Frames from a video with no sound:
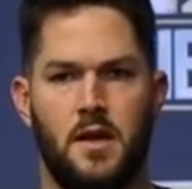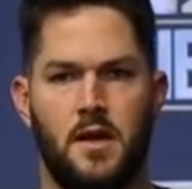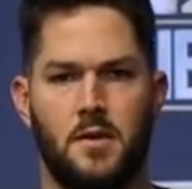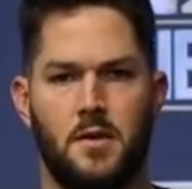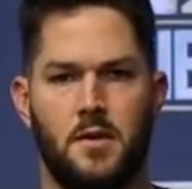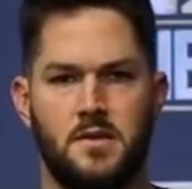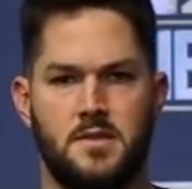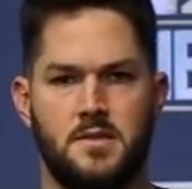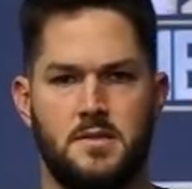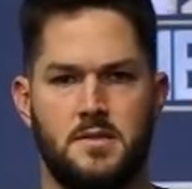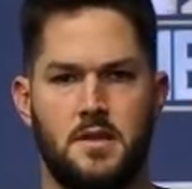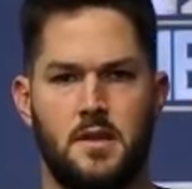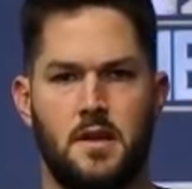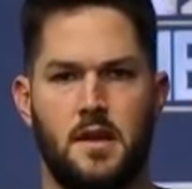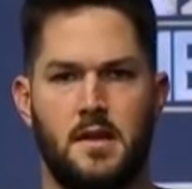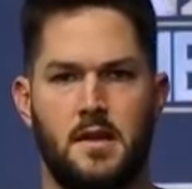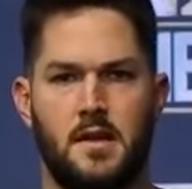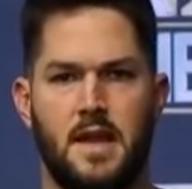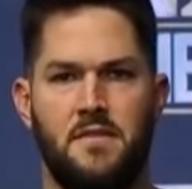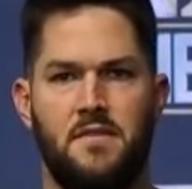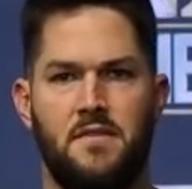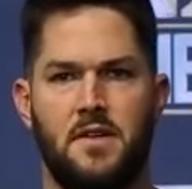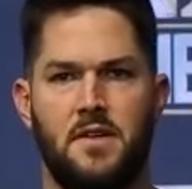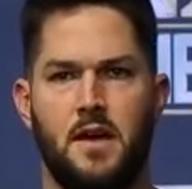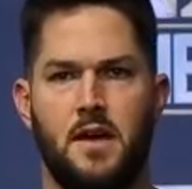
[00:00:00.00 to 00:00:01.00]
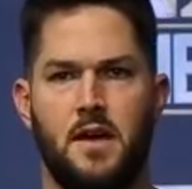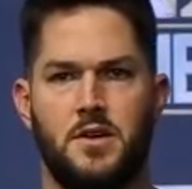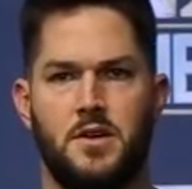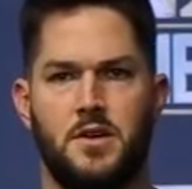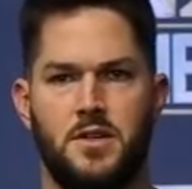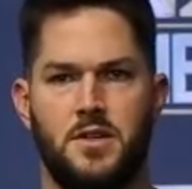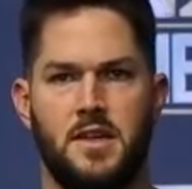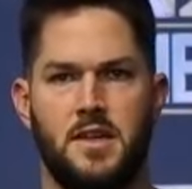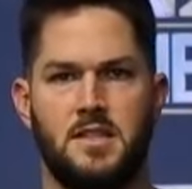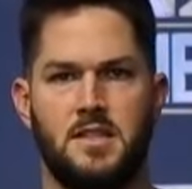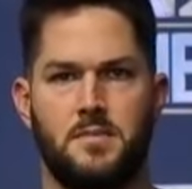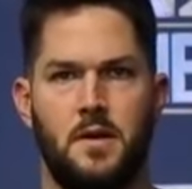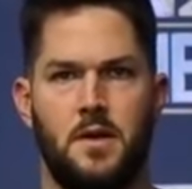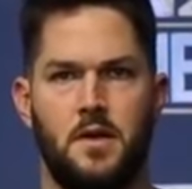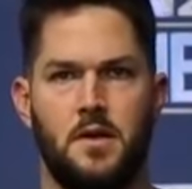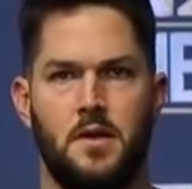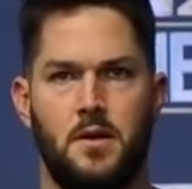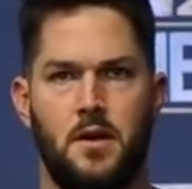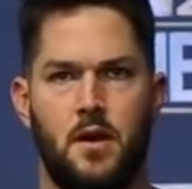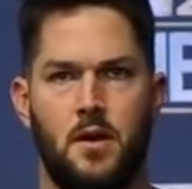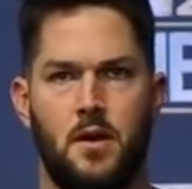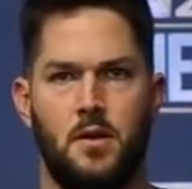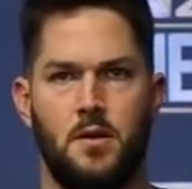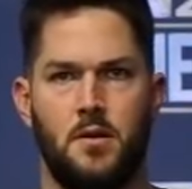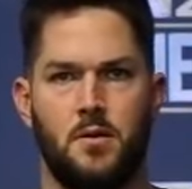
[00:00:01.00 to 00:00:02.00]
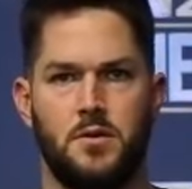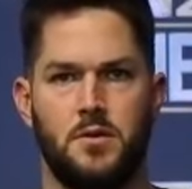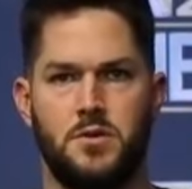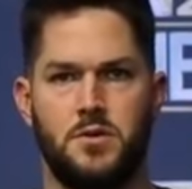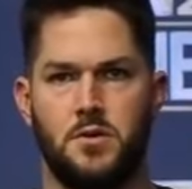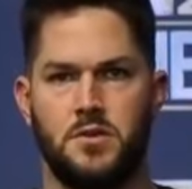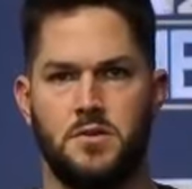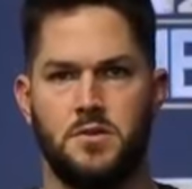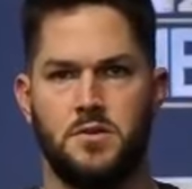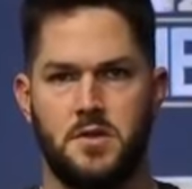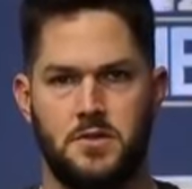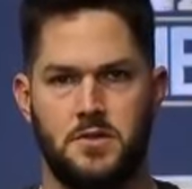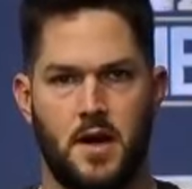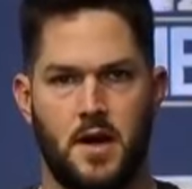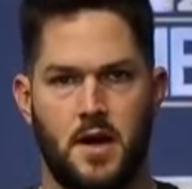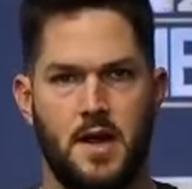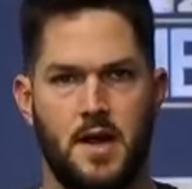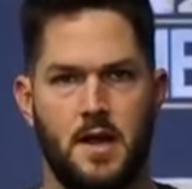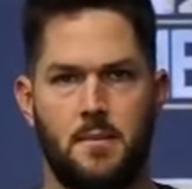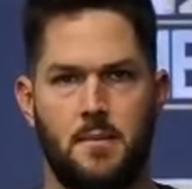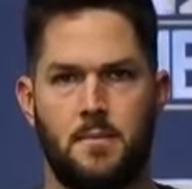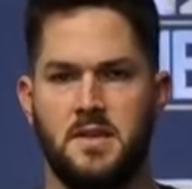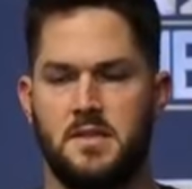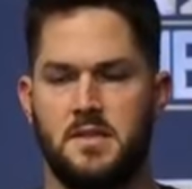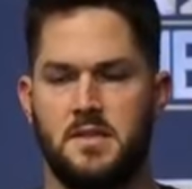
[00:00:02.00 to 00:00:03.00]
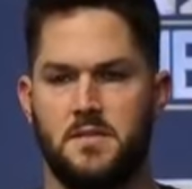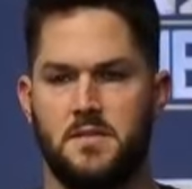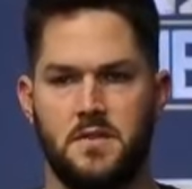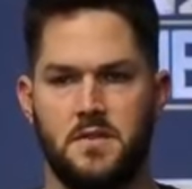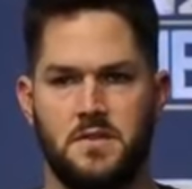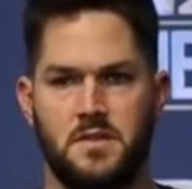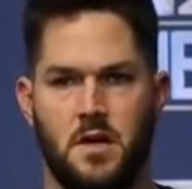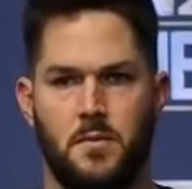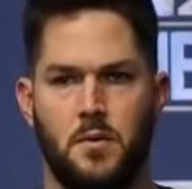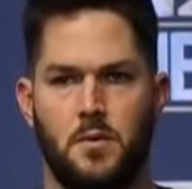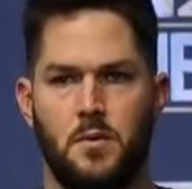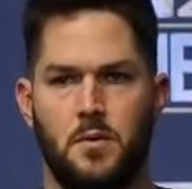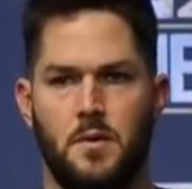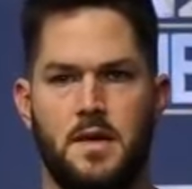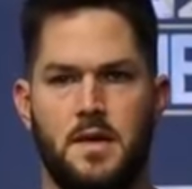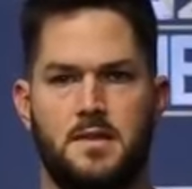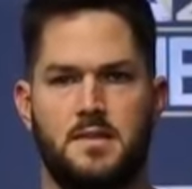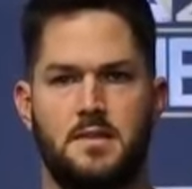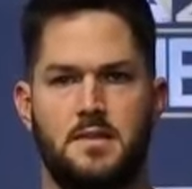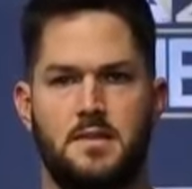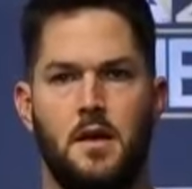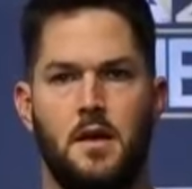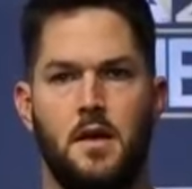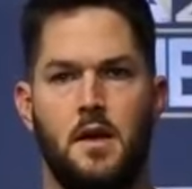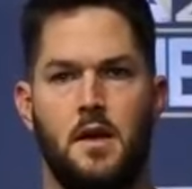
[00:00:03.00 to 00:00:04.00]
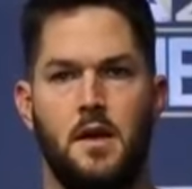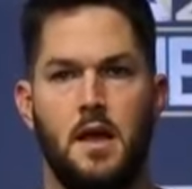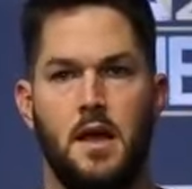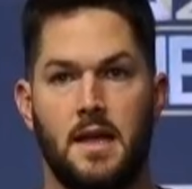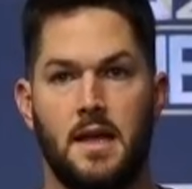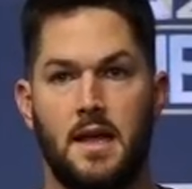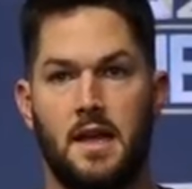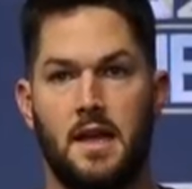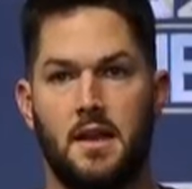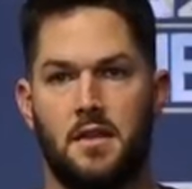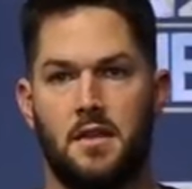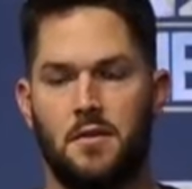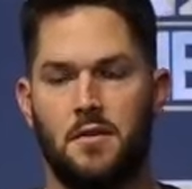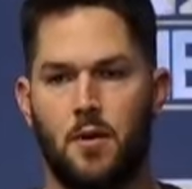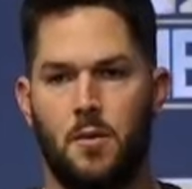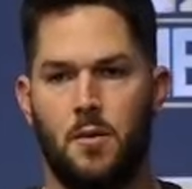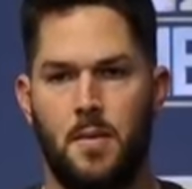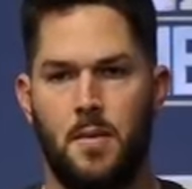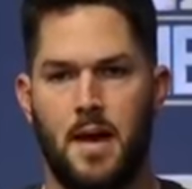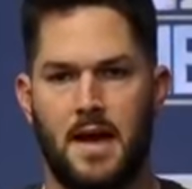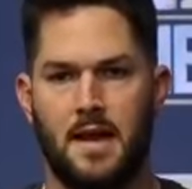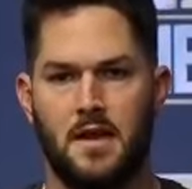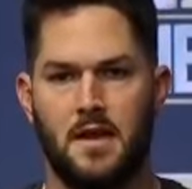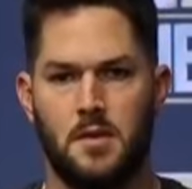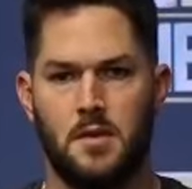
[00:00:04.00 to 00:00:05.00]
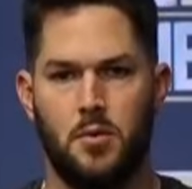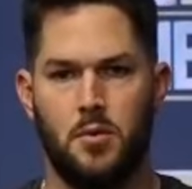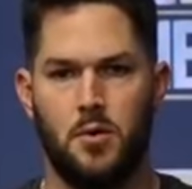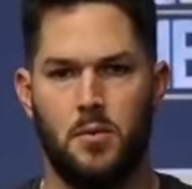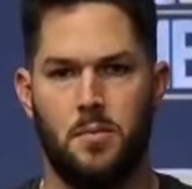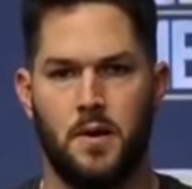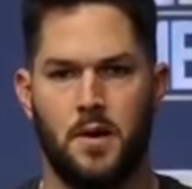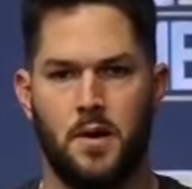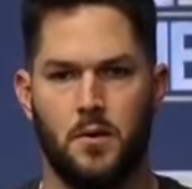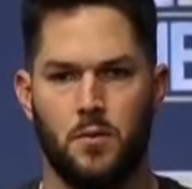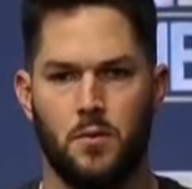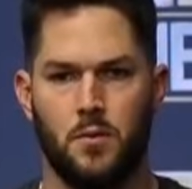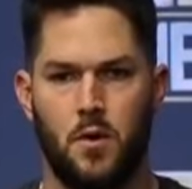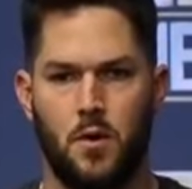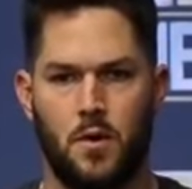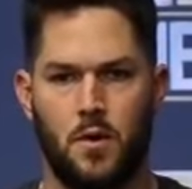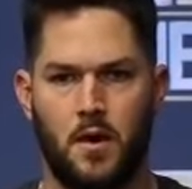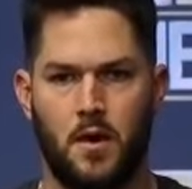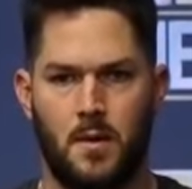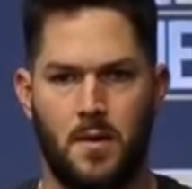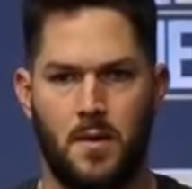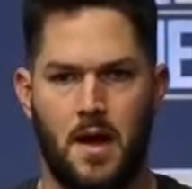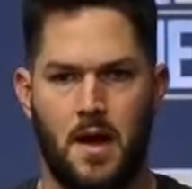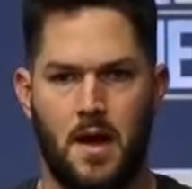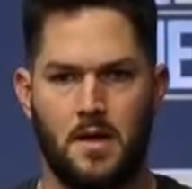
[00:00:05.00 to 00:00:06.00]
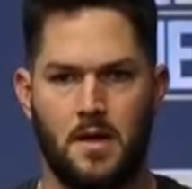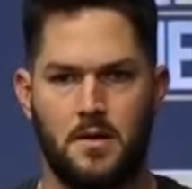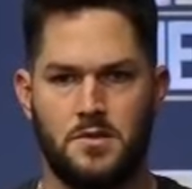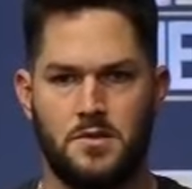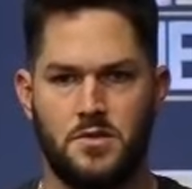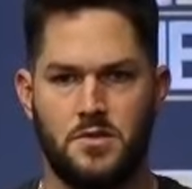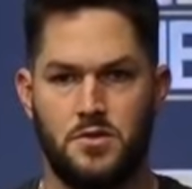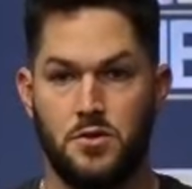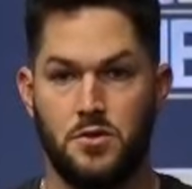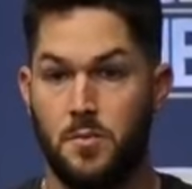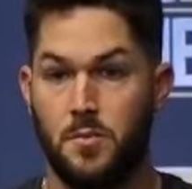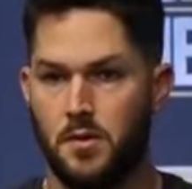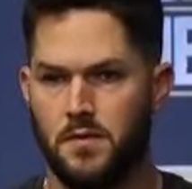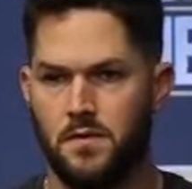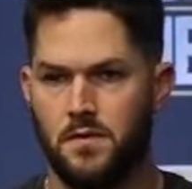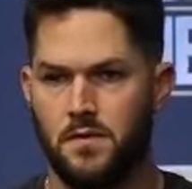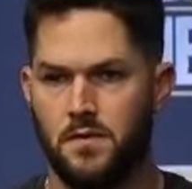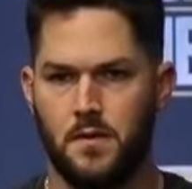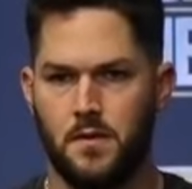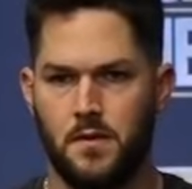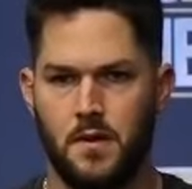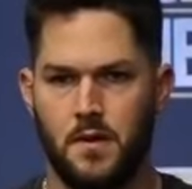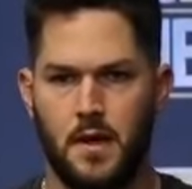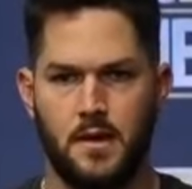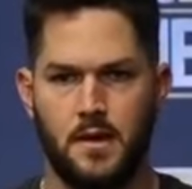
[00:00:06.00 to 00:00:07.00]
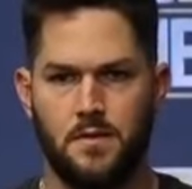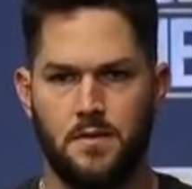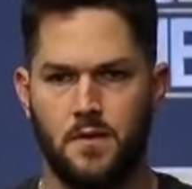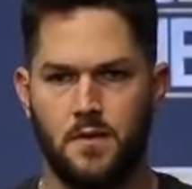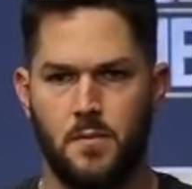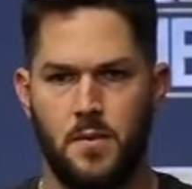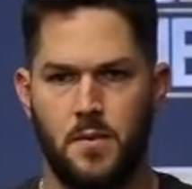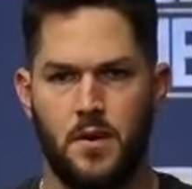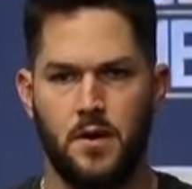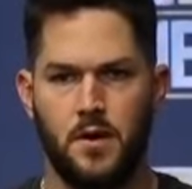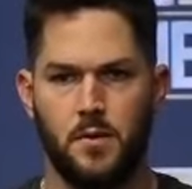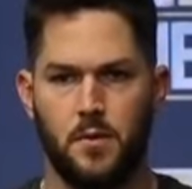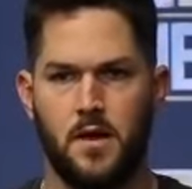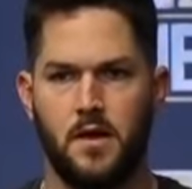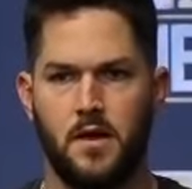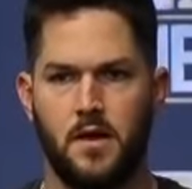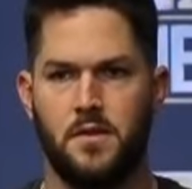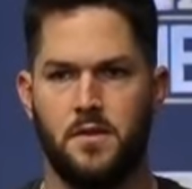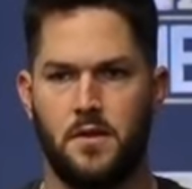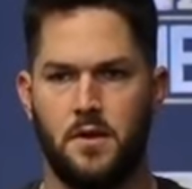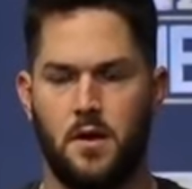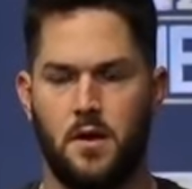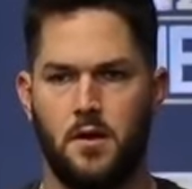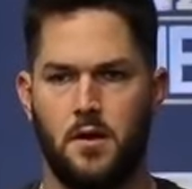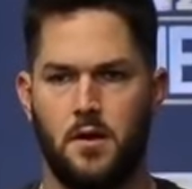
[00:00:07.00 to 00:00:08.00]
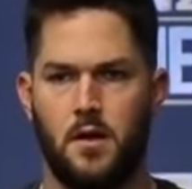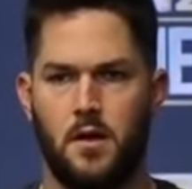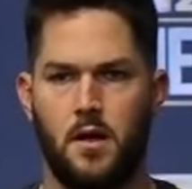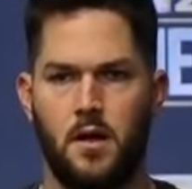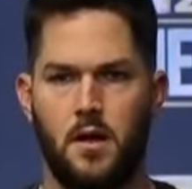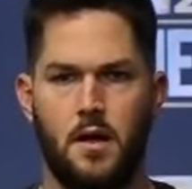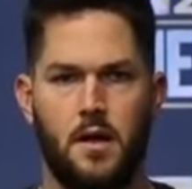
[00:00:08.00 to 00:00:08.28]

It was a definite adjustment, you know, short swing training, missing the first couple of weeks, getting thrown back into the bullpen, a role that I'm not super like familiar with, you know.